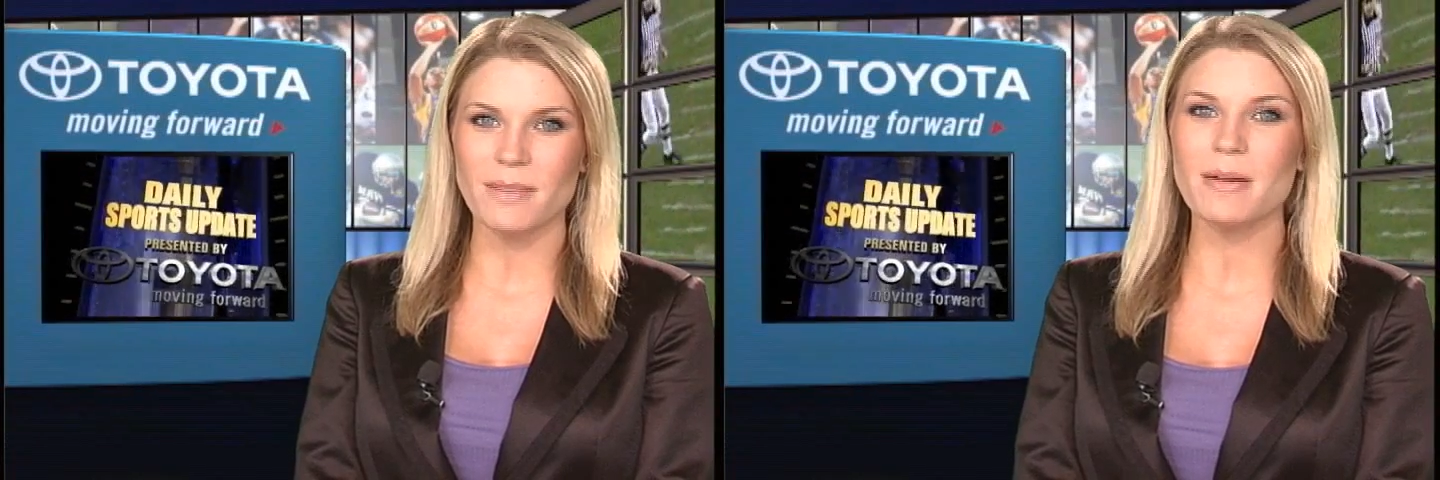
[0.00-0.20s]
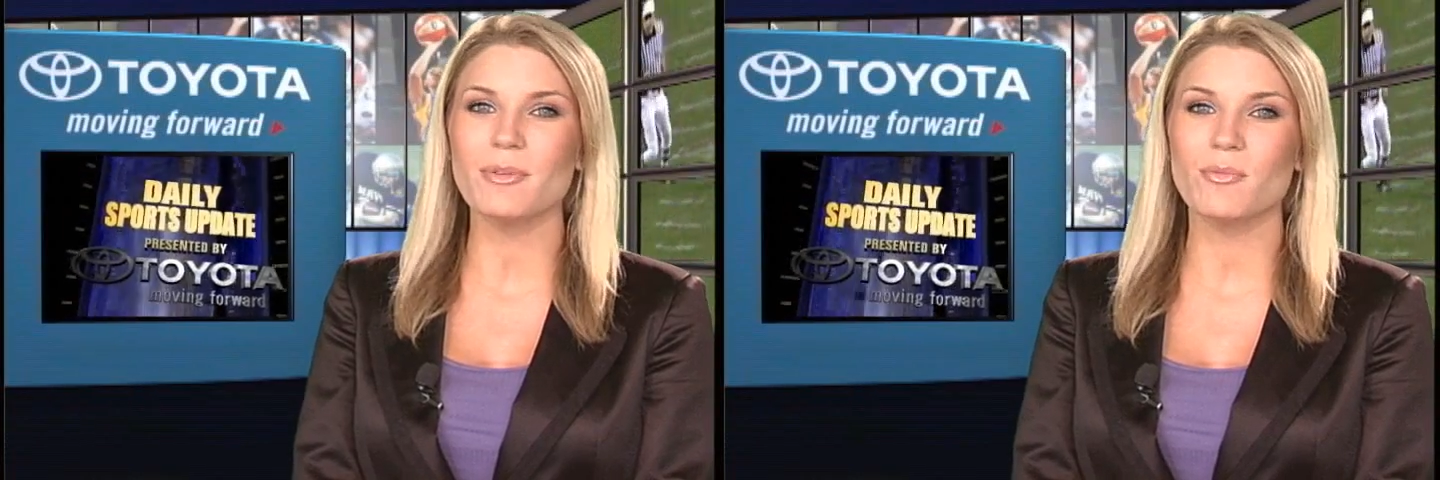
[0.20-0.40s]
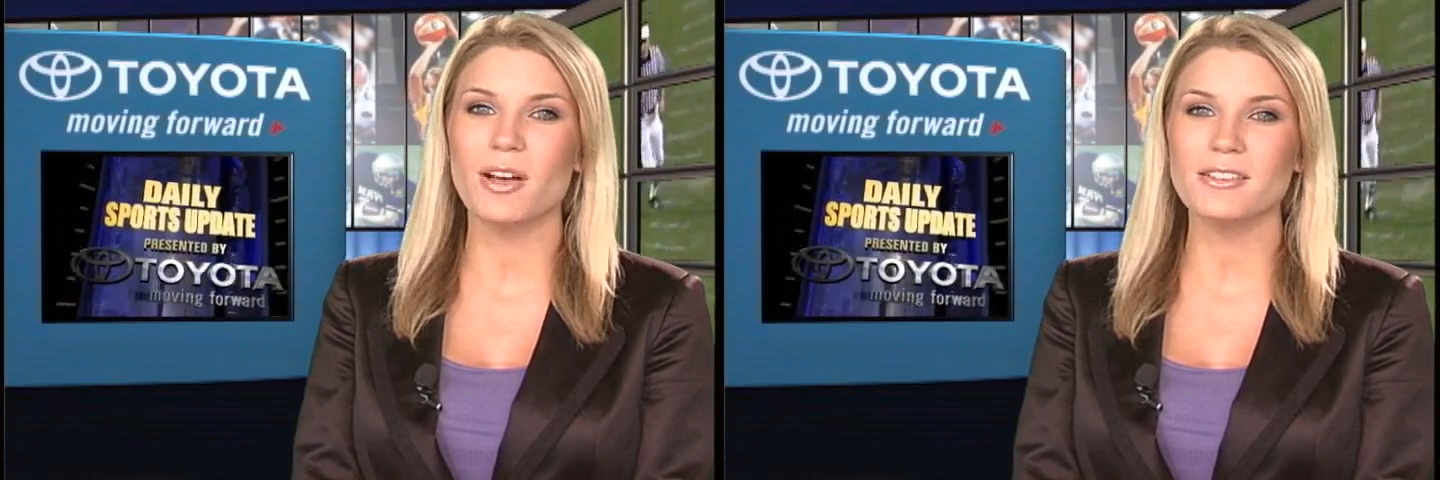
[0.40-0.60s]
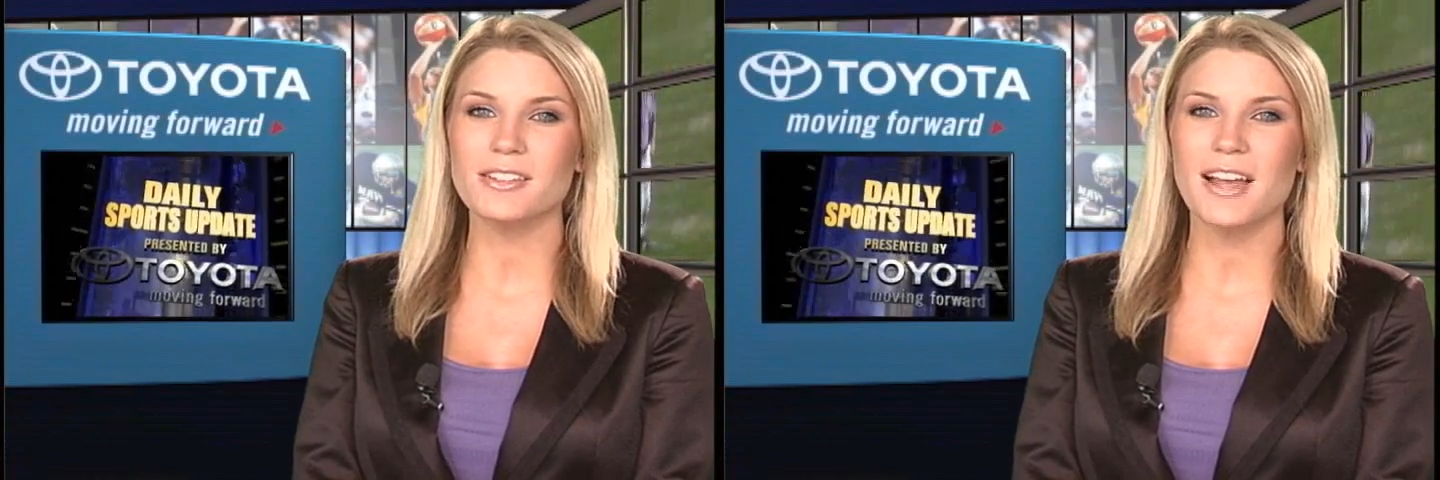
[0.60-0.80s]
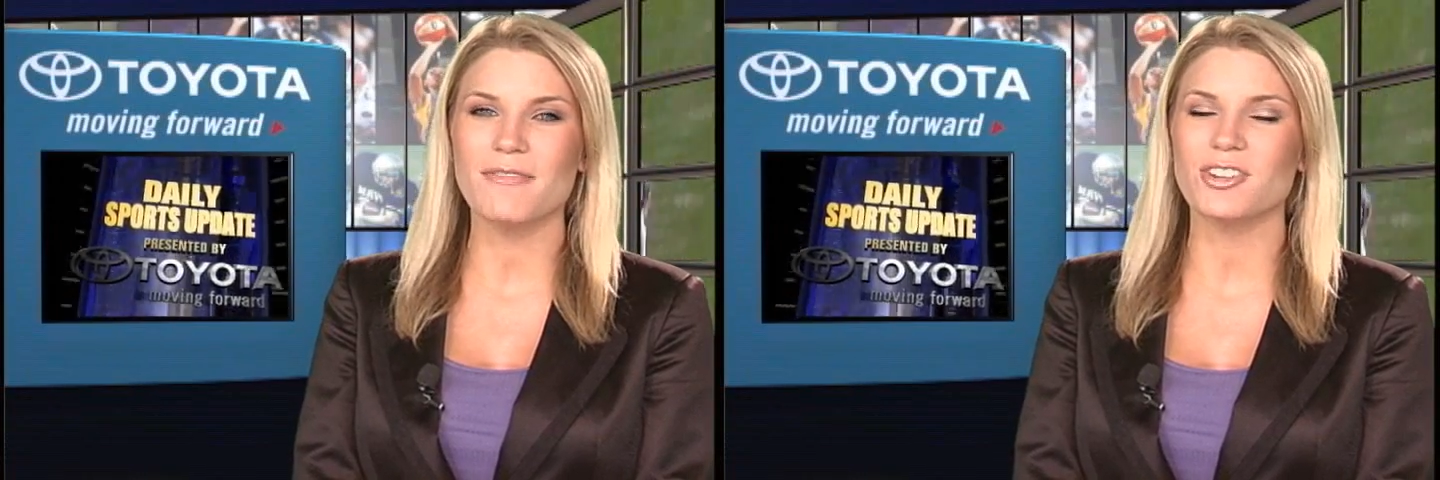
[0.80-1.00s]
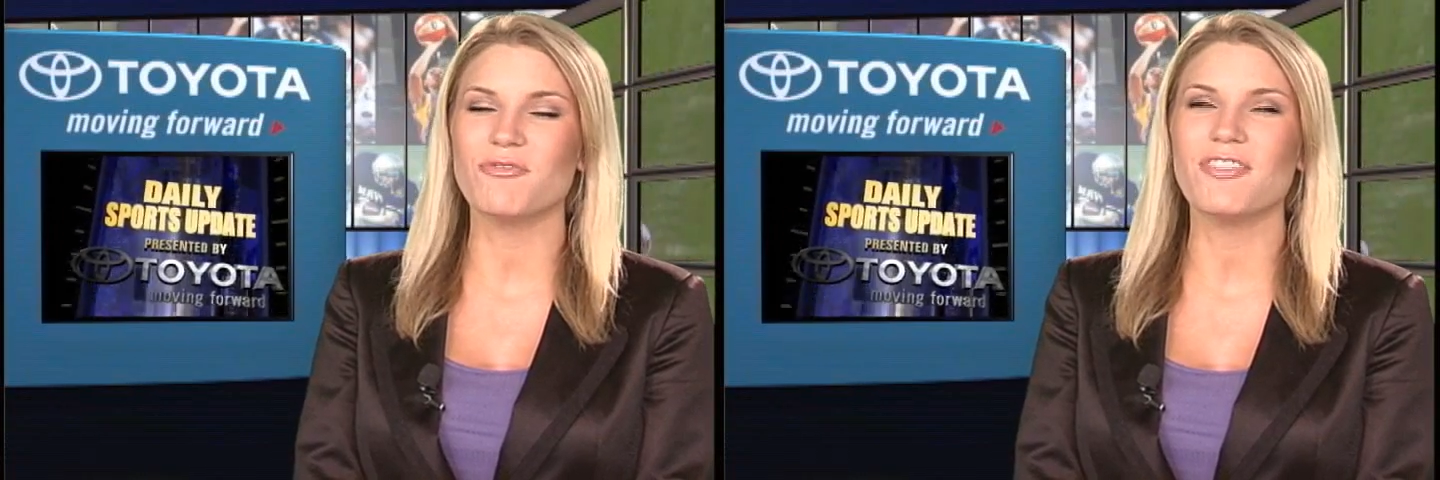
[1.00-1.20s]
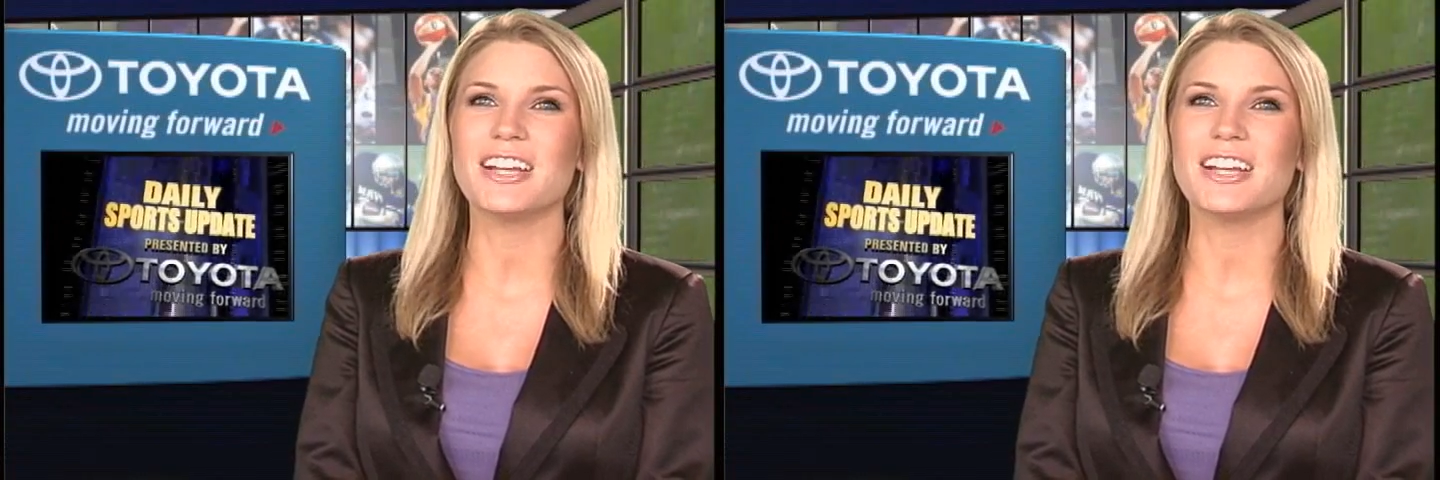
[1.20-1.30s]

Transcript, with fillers: I'm Amber Wilson have a